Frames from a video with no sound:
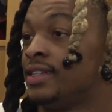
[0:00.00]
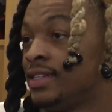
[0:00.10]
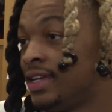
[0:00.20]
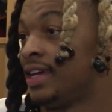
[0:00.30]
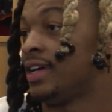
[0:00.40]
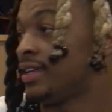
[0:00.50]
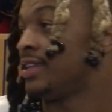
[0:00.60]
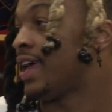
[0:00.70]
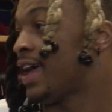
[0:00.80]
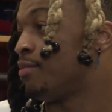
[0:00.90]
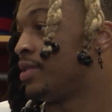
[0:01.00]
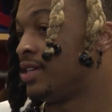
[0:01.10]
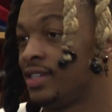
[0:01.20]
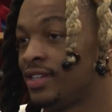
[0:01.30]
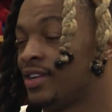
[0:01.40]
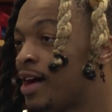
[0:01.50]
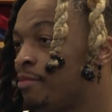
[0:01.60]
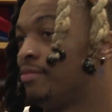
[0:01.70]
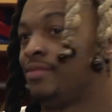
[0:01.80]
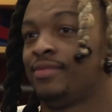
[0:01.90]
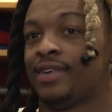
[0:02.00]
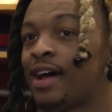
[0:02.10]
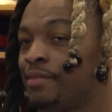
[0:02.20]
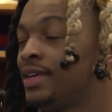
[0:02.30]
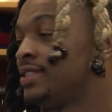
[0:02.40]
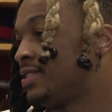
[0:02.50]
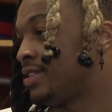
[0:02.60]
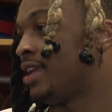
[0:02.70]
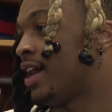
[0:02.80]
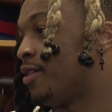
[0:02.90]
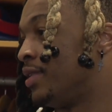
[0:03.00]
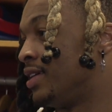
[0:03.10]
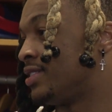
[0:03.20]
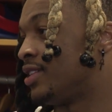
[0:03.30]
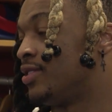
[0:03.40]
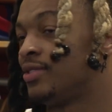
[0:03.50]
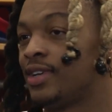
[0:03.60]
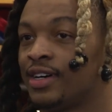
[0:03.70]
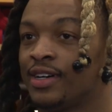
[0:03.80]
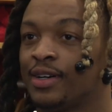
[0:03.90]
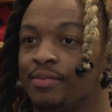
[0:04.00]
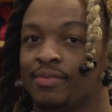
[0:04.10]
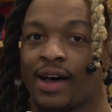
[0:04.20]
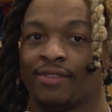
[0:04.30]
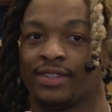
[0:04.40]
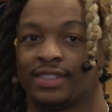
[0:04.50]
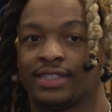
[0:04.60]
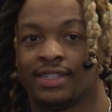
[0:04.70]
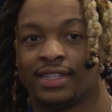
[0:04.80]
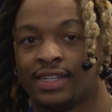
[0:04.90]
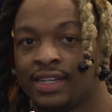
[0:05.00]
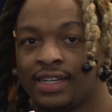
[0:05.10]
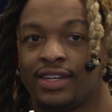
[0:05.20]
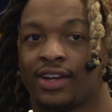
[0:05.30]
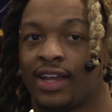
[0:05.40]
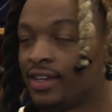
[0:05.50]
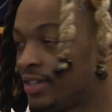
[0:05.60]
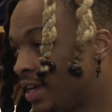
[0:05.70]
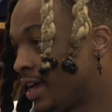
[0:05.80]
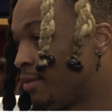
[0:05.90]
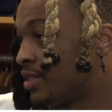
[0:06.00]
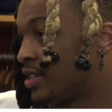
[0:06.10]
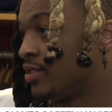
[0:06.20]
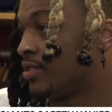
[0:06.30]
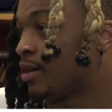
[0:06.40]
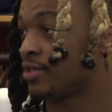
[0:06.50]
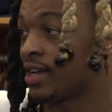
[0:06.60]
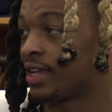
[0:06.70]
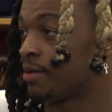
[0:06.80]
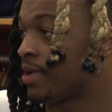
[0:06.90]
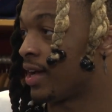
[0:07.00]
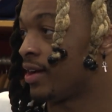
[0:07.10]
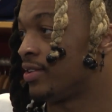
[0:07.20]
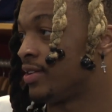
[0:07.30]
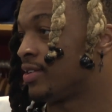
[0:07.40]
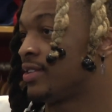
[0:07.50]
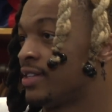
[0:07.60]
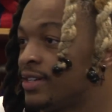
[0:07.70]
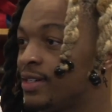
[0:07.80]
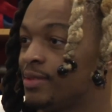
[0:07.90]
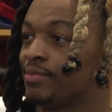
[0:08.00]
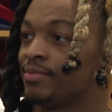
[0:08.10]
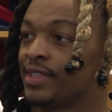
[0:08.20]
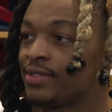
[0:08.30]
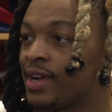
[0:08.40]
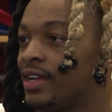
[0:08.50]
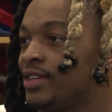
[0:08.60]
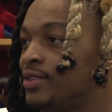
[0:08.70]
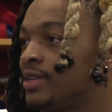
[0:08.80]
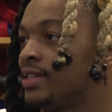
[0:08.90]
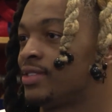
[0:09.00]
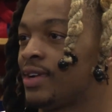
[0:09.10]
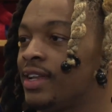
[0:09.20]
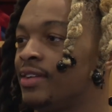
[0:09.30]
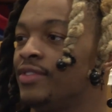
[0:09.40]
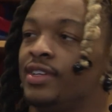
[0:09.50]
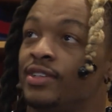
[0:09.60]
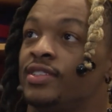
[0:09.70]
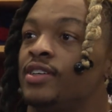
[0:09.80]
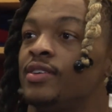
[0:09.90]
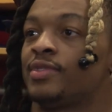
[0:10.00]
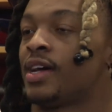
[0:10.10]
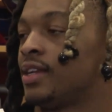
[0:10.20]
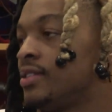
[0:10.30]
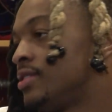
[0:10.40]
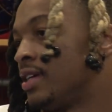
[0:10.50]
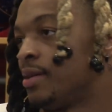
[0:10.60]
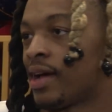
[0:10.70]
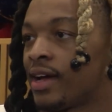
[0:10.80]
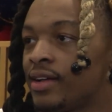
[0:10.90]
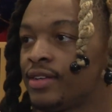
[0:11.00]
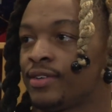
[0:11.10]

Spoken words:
Yeah, that, but, you know, I miss a lot of weeks. So obviously, you know, I love the game, so I'm trying to get back out there. It's what I do, and it's what I love to do, so I'm trying to get back out